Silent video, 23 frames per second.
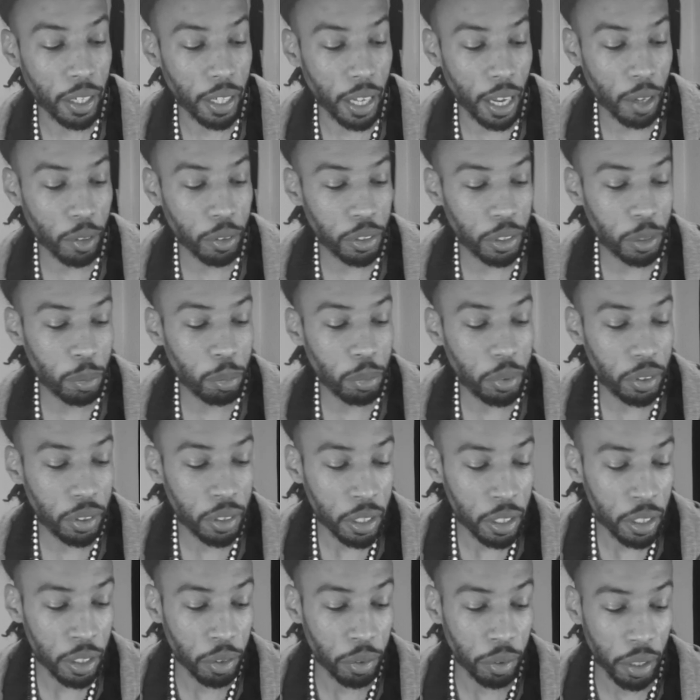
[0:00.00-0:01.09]
out some
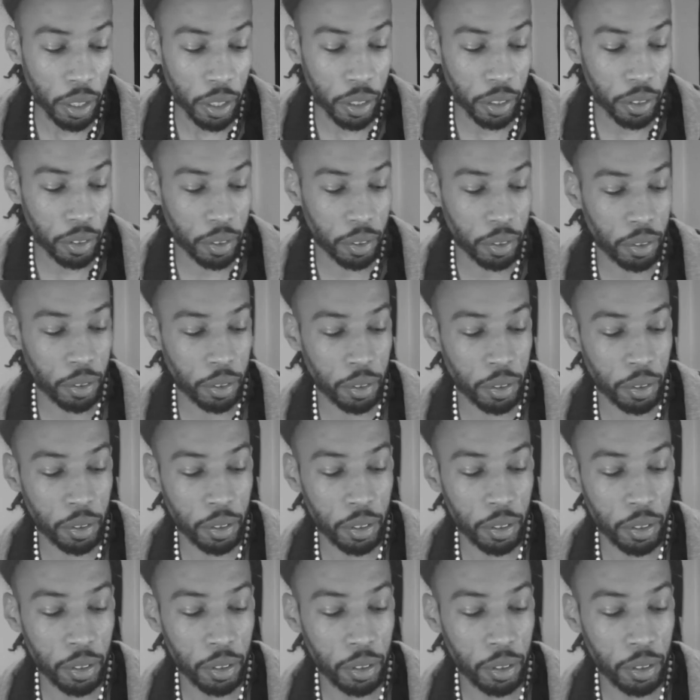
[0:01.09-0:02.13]
secrets.